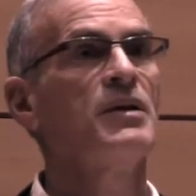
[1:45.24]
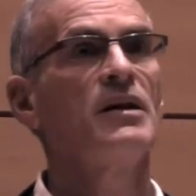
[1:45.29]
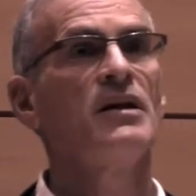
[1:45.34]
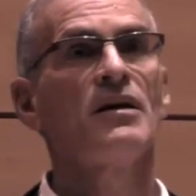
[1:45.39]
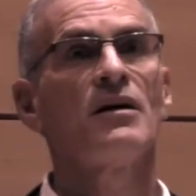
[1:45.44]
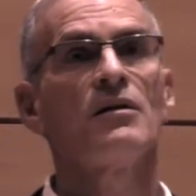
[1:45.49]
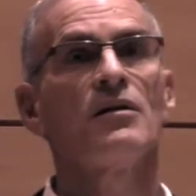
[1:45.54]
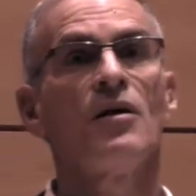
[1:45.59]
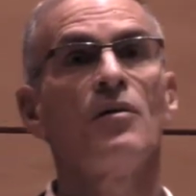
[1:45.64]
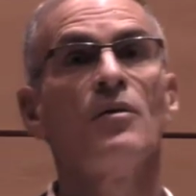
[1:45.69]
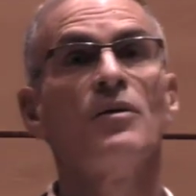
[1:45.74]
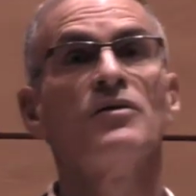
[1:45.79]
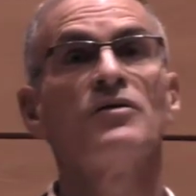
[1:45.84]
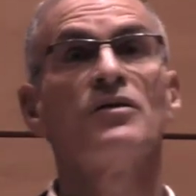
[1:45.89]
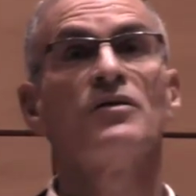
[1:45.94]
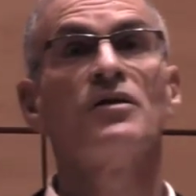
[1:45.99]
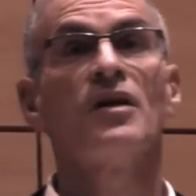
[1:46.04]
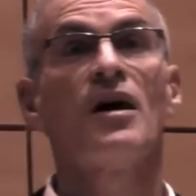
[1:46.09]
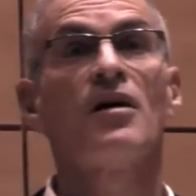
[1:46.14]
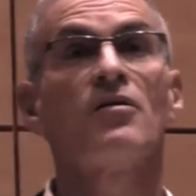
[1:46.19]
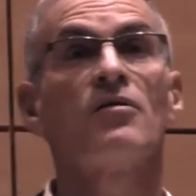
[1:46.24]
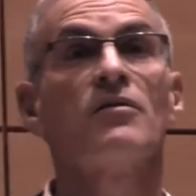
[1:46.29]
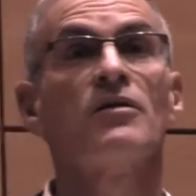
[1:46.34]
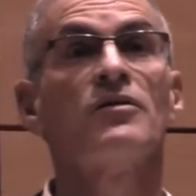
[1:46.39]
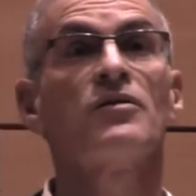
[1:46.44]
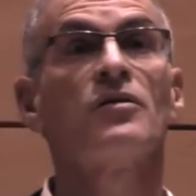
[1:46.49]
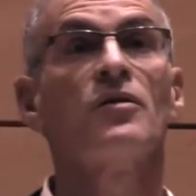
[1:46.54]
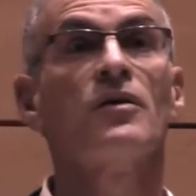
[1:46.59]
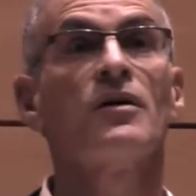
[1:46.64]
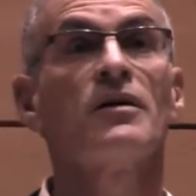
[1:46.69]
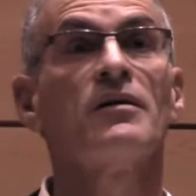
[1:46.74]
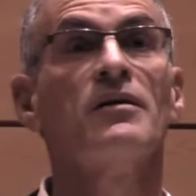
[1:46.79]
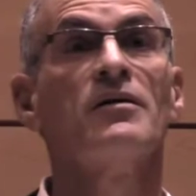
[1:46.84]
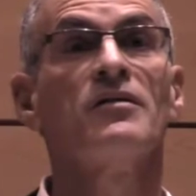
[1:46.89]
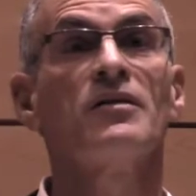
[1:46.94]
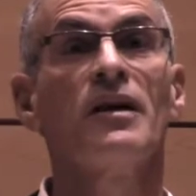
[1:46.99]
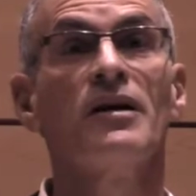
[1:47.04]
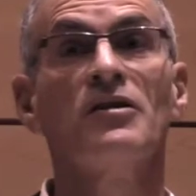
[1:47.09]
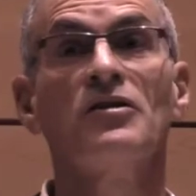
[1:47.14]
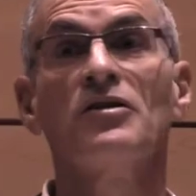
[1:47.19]
PLO as a terrorist
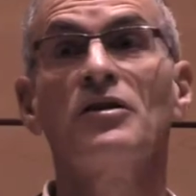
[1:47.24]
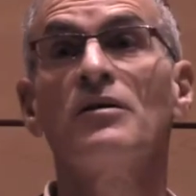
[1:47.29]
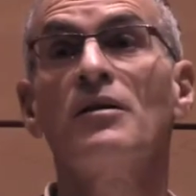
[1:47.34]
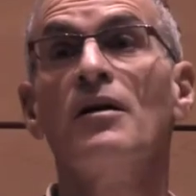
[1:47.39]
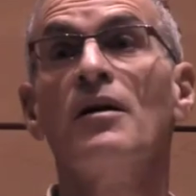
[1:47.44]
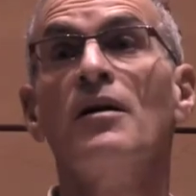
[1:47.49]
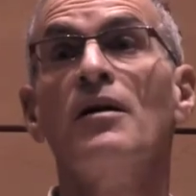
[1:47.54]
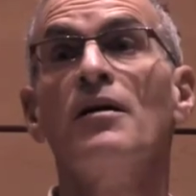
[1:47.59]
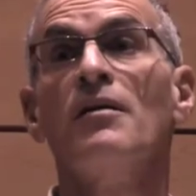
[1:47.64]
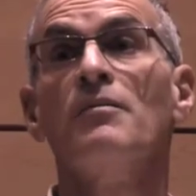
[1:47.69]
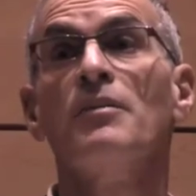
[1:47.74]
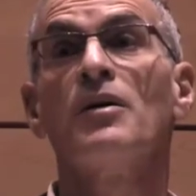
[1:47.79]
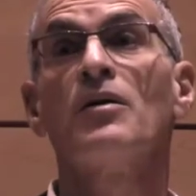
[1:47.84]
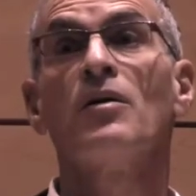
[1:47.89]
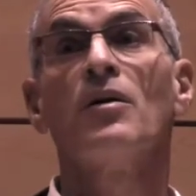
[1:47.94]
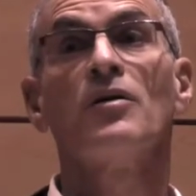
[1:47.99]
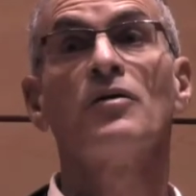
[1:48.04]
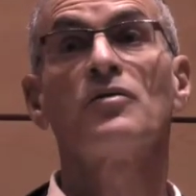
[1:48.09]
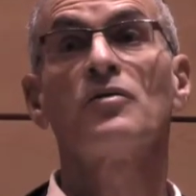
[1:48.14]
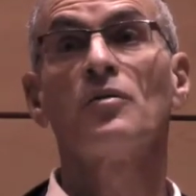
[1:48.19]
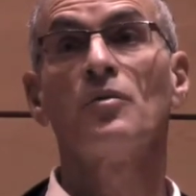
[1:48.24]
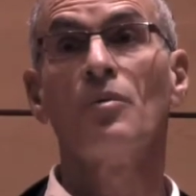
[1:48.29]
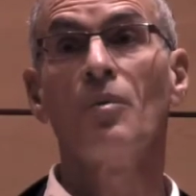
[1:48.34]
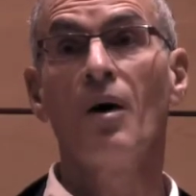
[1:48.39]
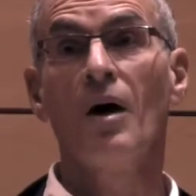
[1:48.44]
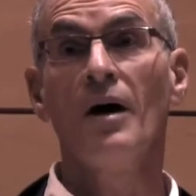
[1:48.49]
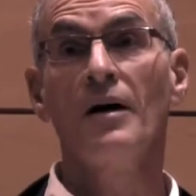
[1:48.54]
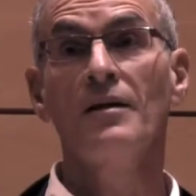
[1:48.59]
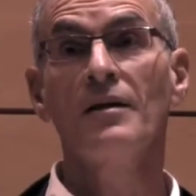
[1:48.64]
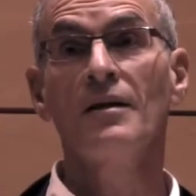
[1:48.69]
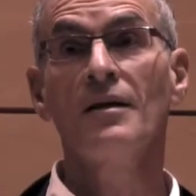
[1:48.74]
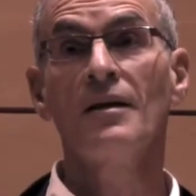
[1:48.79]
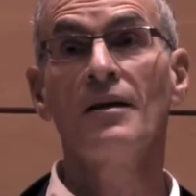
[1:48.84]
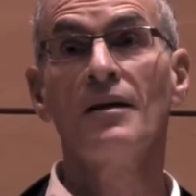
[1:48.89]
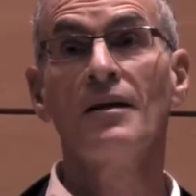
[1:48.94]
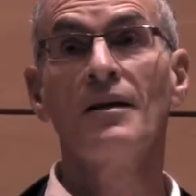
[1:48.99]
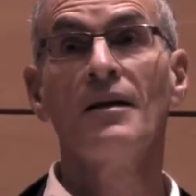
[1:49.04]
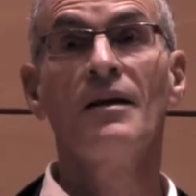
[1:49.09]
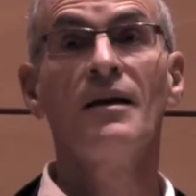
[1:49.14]
organization because one,